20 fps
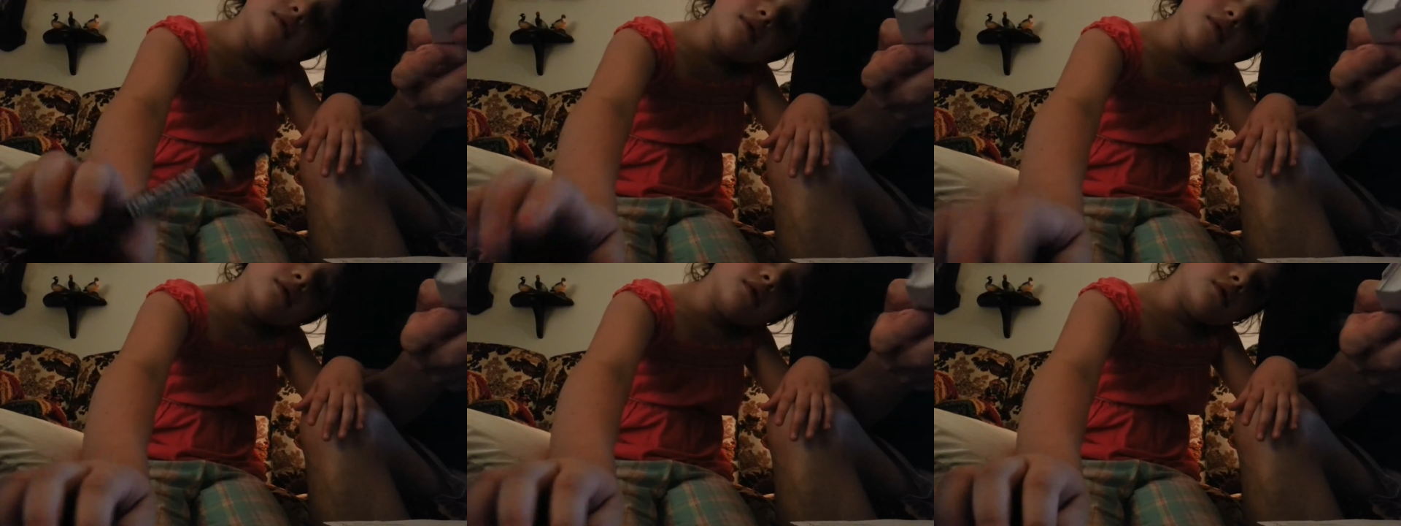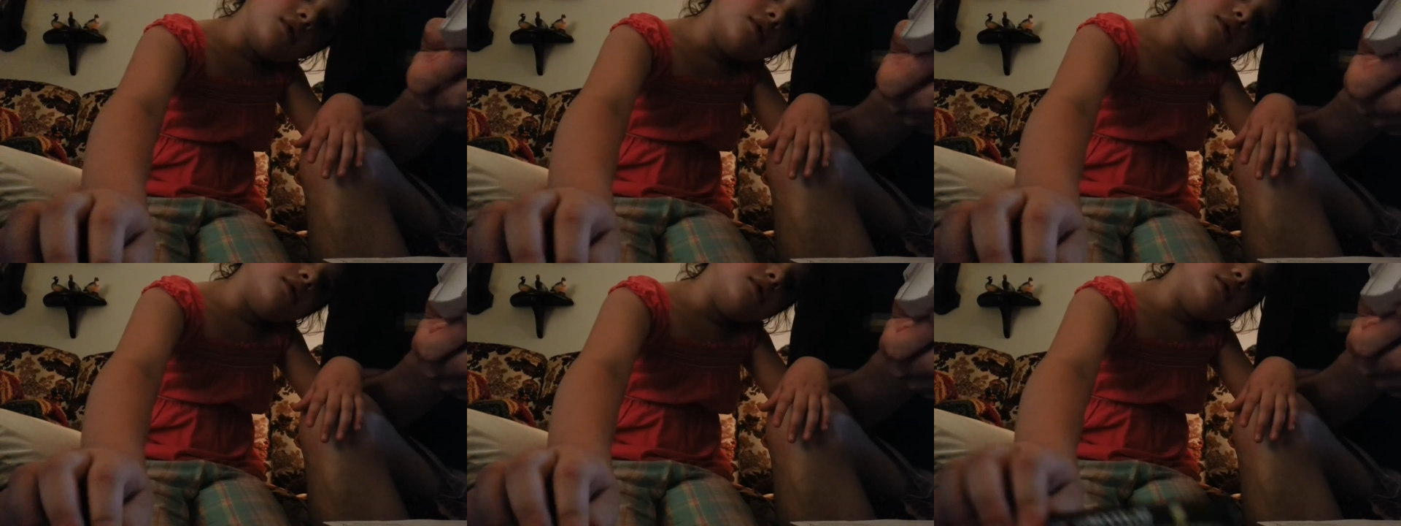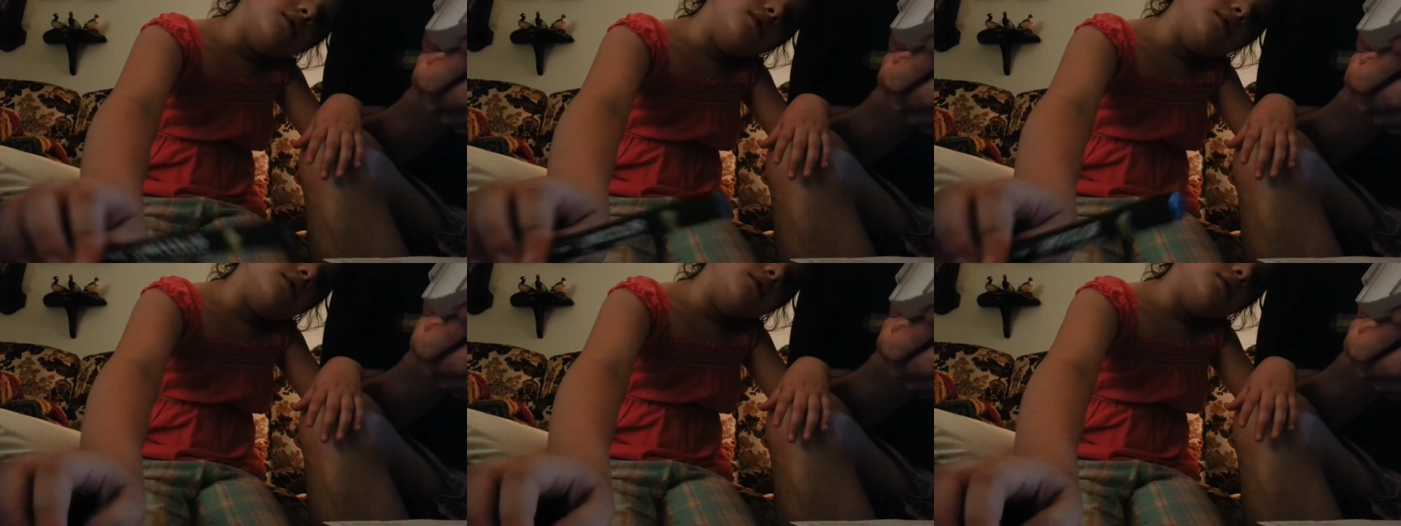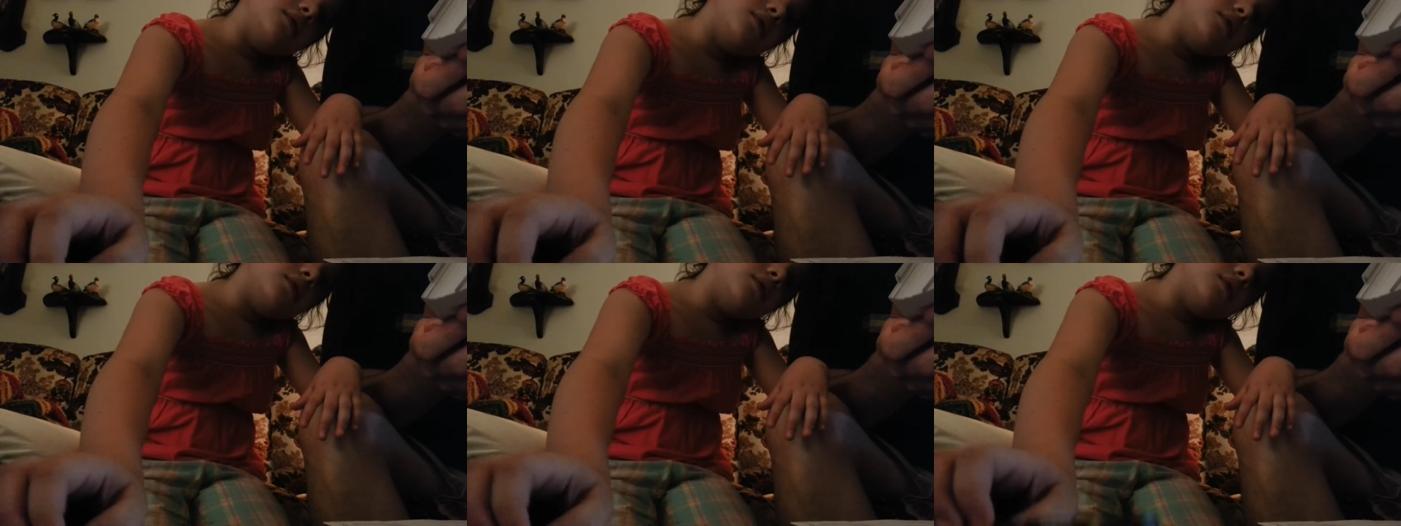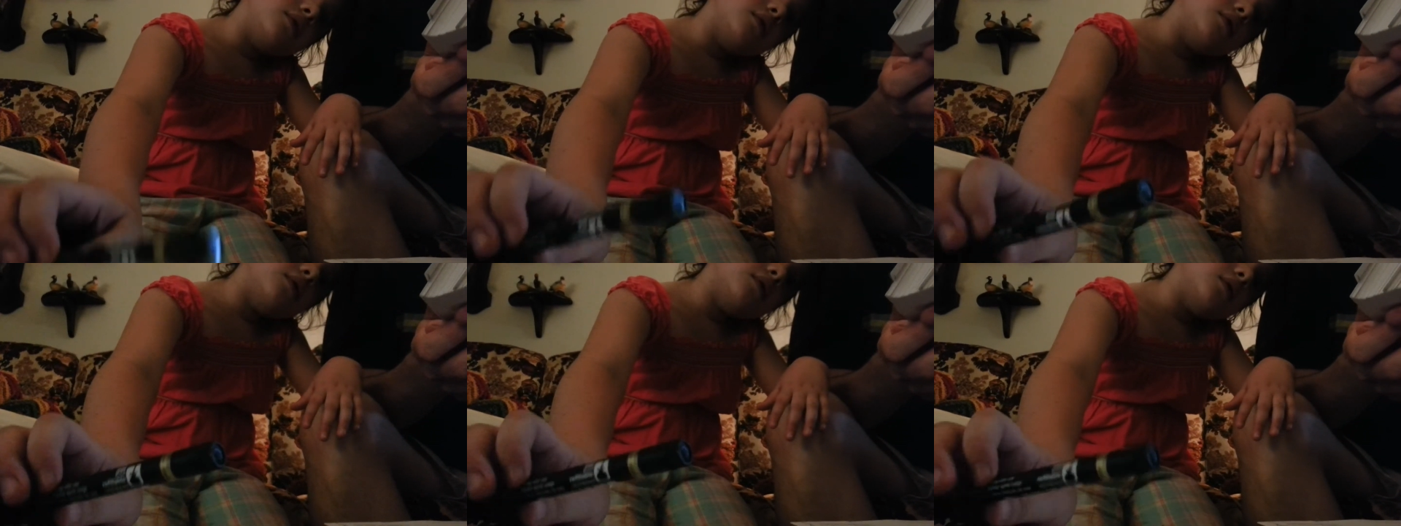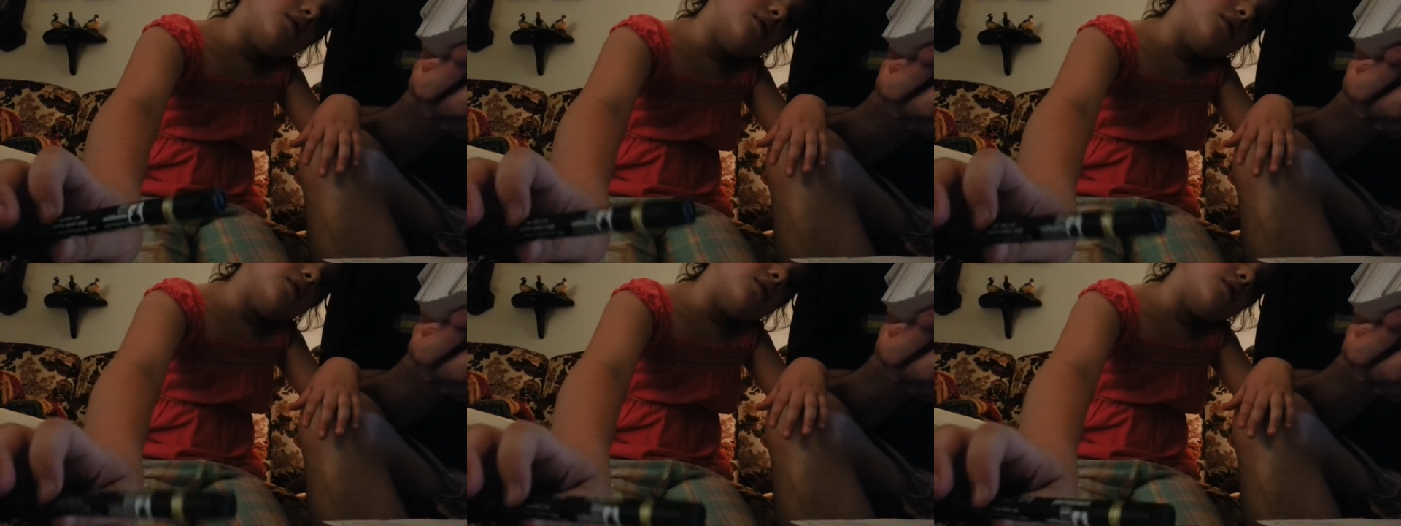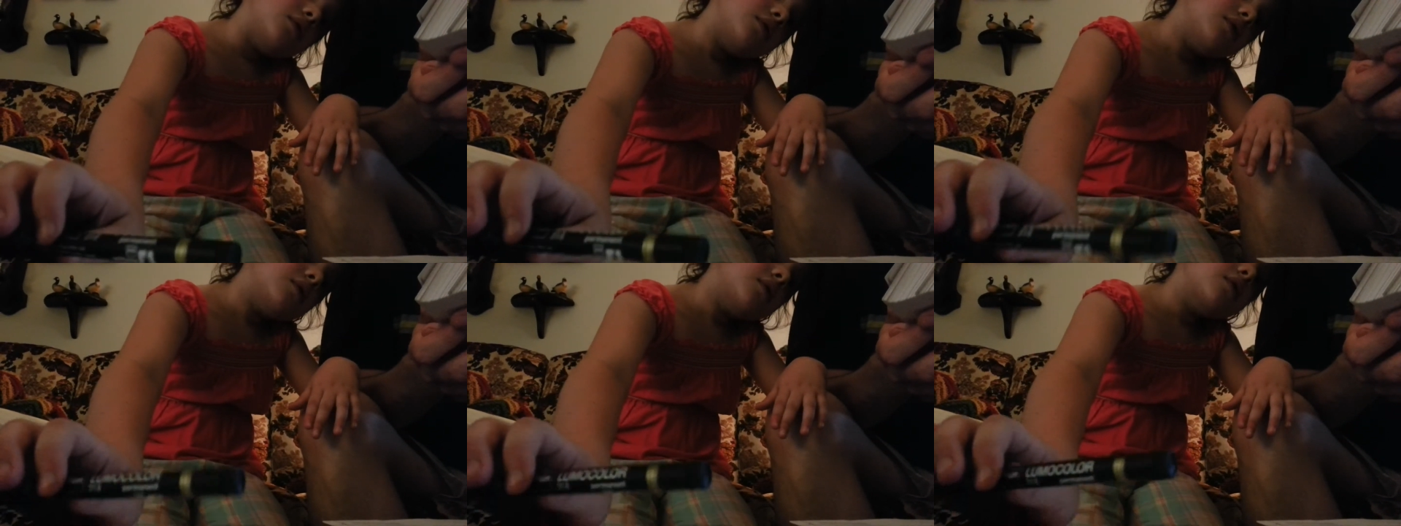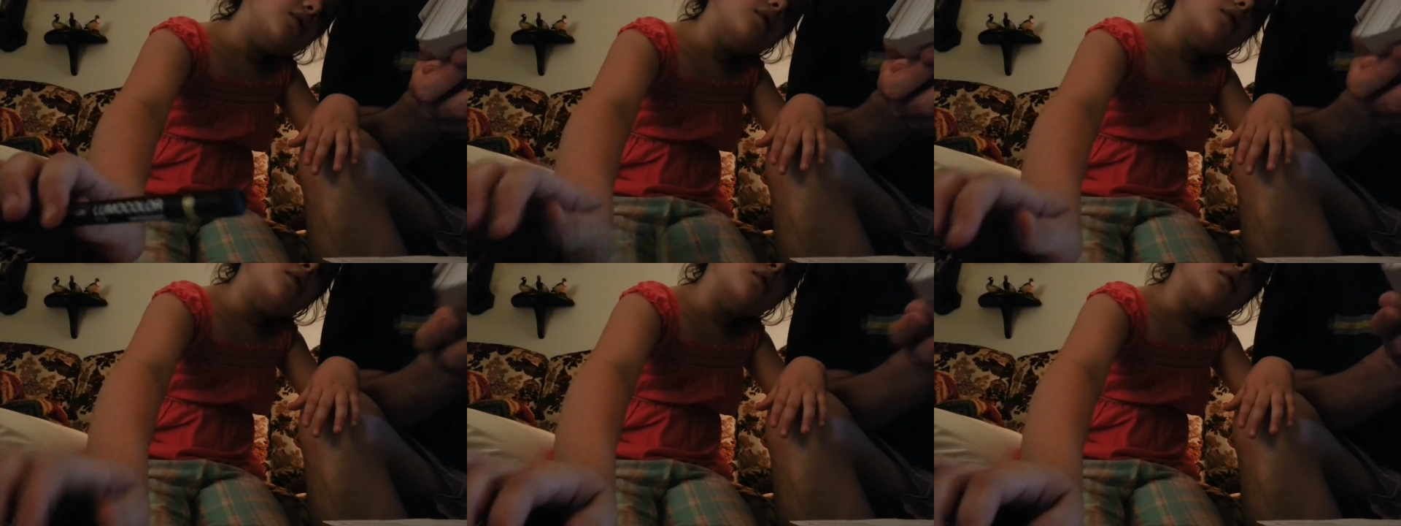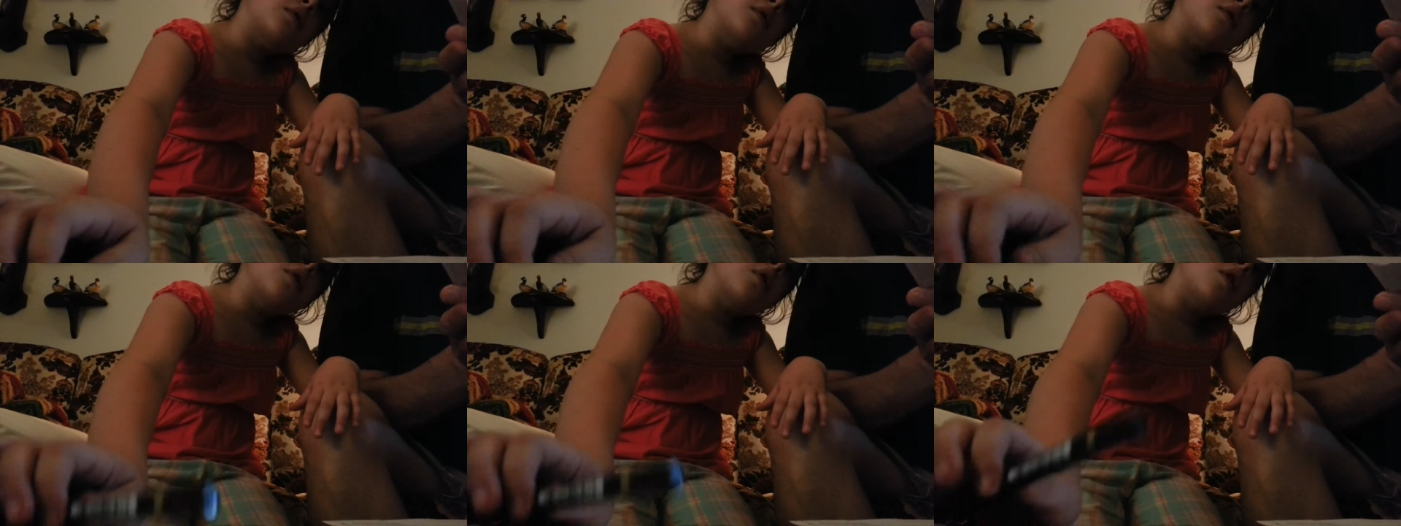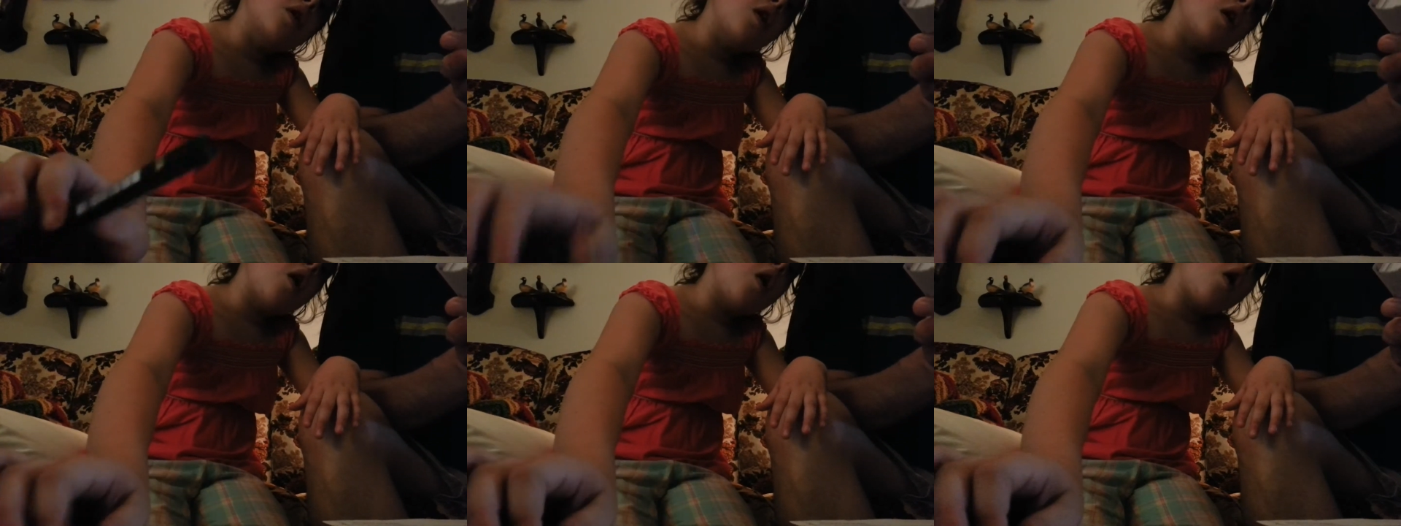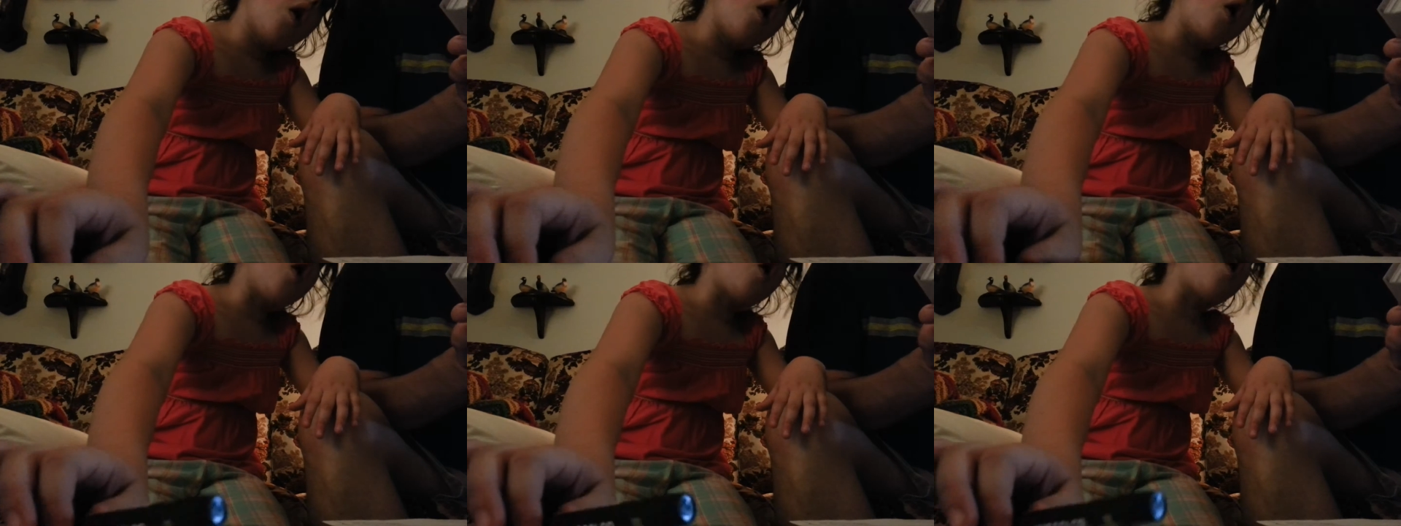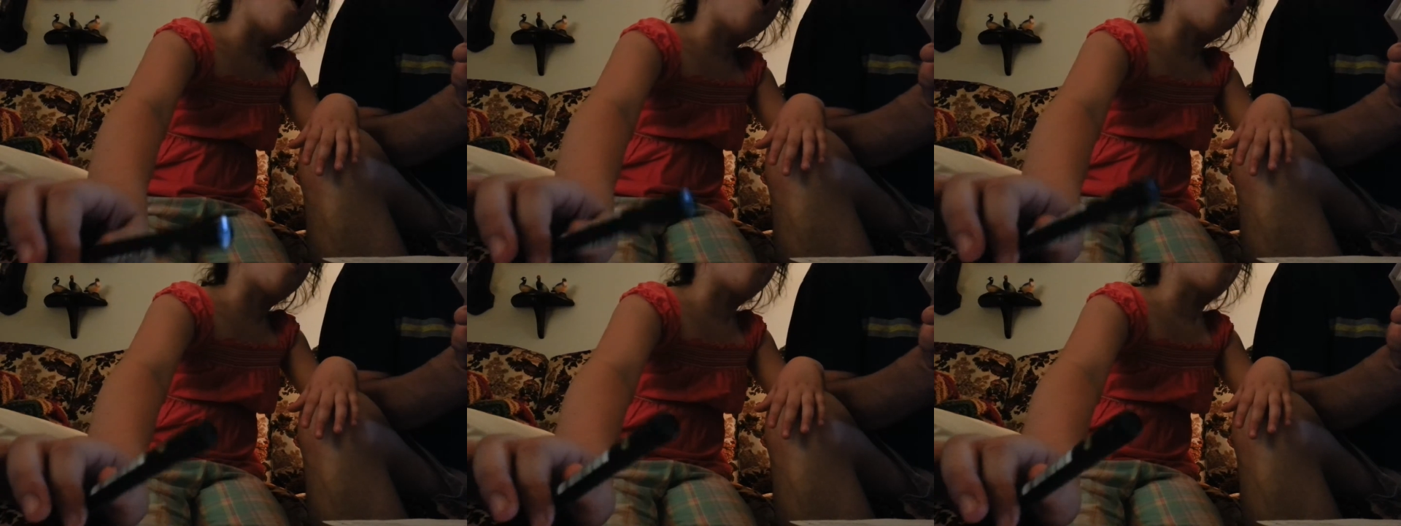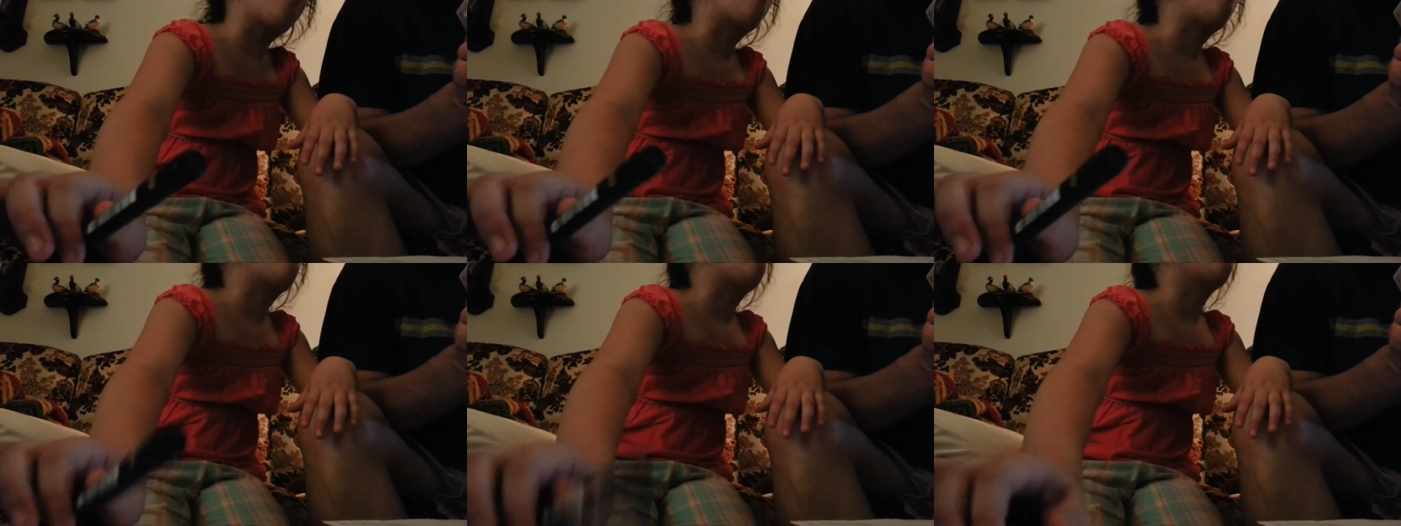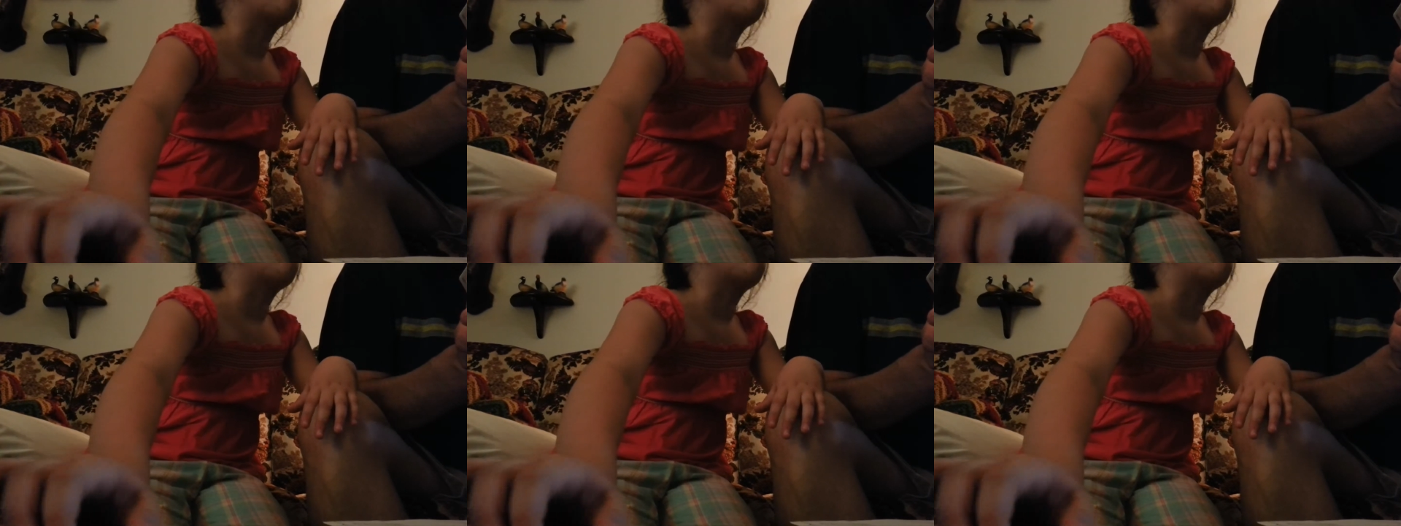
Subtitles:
[unreadable: no face in view]